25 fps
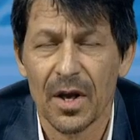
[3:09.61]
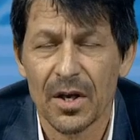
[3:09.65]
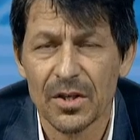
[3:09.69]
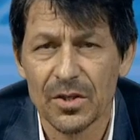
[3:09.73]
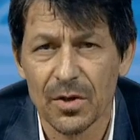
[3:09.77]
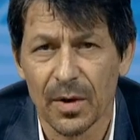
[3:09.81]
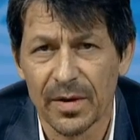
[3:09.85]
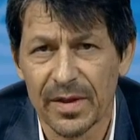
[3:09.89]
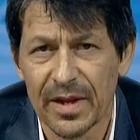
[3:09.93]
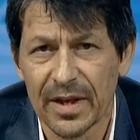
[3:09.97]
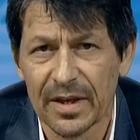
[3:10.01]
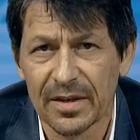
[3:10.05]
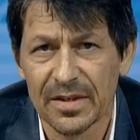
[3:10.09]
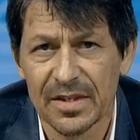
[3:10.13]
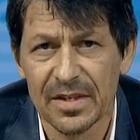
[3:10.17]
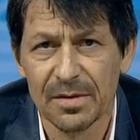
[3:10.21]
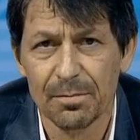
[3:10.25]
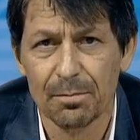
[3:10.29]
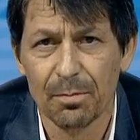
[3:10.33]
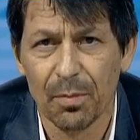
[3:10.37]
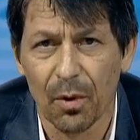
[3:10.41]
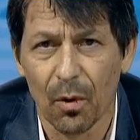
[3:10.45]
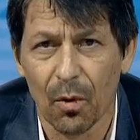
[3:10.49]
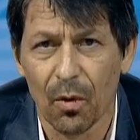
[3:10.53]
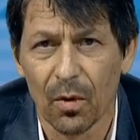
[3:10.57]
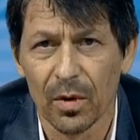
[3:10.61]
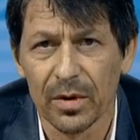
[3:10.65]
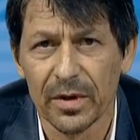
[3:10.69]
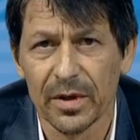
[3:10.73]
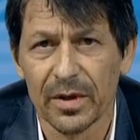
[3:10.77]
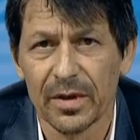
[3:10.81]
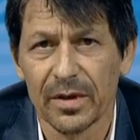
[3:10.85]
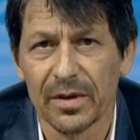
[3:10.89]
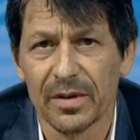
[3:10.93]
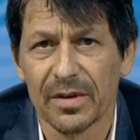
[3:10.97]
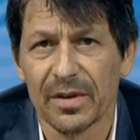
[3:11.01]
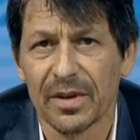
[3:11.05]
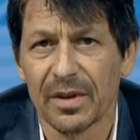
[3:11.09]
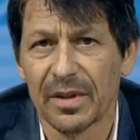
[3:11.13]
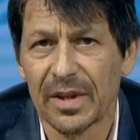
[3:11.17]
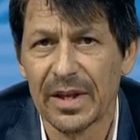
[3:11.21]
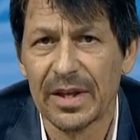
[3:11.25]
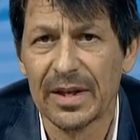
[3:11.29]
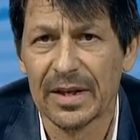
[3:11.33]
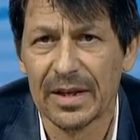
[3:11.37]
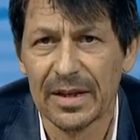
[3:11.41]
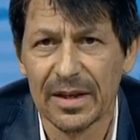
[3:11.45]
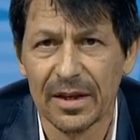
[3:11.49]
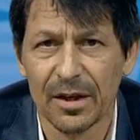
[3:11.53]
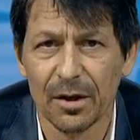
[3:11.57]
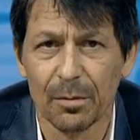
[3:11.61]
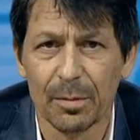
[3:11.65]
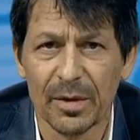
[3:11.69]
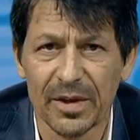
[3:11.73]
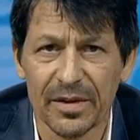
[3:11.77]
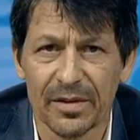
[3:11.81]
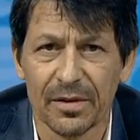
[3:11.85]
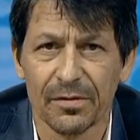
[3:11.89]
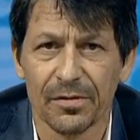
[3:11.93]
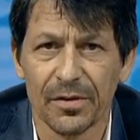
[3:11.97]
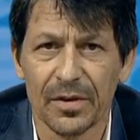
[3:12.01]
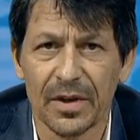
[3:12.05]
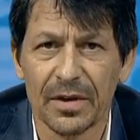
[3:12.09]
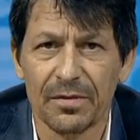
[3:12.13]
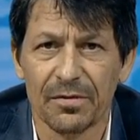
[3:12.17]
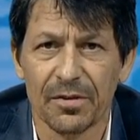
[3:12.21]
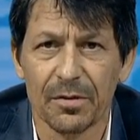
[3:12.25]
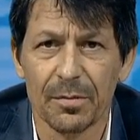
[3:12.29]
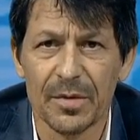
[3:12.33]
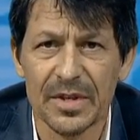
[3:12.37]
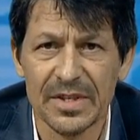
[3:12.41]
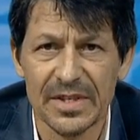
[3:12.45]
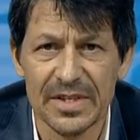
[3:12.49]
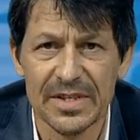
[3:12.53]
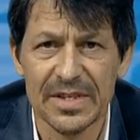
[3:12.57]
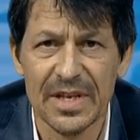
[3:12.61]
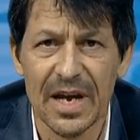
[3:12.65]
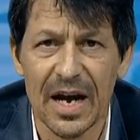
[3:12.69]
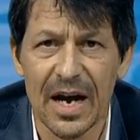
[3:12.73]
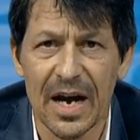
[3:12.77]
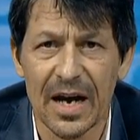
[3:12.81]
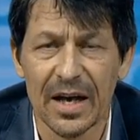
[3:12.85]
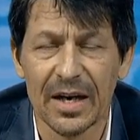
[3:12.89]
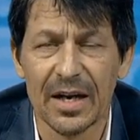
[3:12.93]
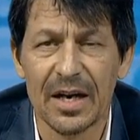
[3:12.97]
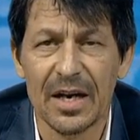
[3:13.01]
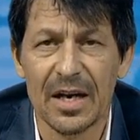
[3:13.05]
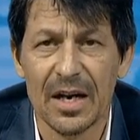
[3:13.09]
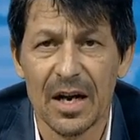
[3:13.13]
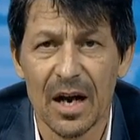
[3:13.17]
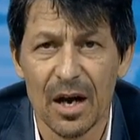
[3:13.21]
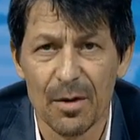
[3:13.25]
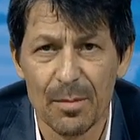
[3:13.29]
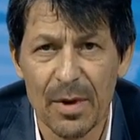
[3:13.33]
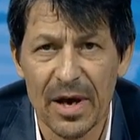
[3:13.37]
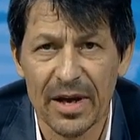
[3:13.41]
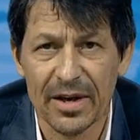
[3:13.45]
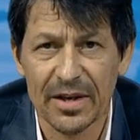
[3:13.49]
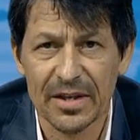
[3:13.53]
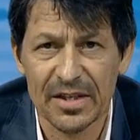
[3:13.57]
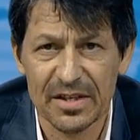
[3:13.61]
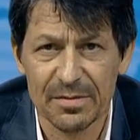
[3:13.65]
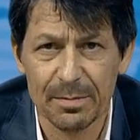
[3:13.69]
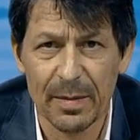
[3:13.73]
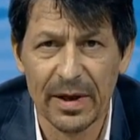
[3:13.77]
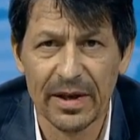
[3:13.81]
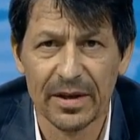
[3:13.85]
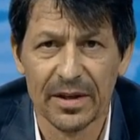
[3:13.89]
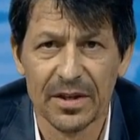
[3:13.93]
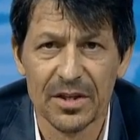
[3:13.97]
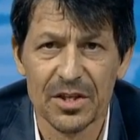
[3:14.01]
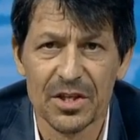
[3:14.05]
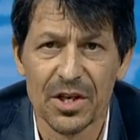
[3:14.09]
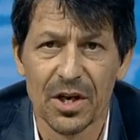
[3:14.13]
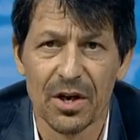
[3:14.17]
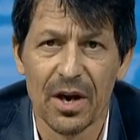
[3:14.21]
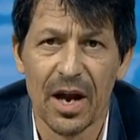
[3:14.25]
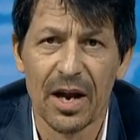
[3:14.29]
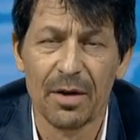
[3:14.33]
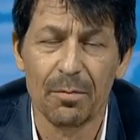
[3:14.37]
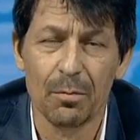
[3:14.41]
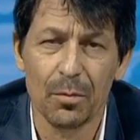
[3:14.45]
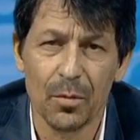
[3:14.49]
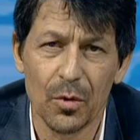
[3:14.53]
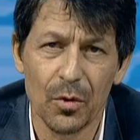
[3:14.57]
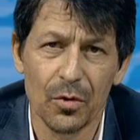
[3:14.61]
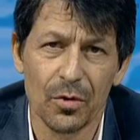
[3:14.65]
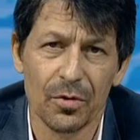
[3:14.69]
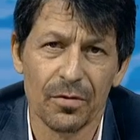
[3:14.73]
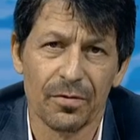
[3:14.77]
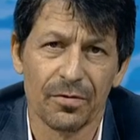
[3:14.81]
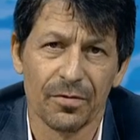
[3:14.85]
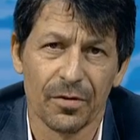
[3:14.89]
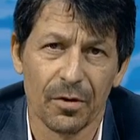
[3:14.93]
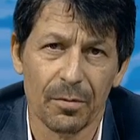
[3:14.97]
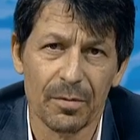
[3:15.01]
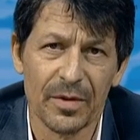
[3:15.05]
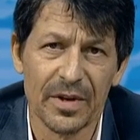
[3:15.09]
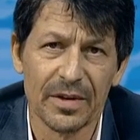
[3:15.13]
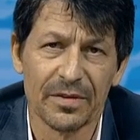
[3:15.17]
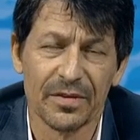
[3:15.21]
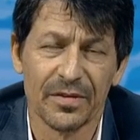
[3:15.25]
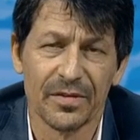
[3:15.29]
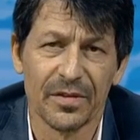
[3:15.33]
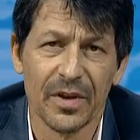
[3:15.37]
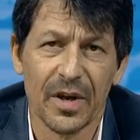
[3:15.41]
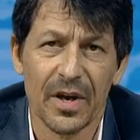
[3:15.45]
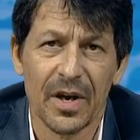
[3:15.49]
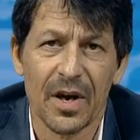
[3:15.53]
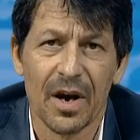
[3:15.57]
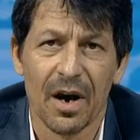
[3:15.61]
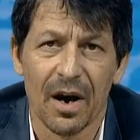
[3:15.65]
So I think it's important to think a little bit differently from the start about expenditure and move from this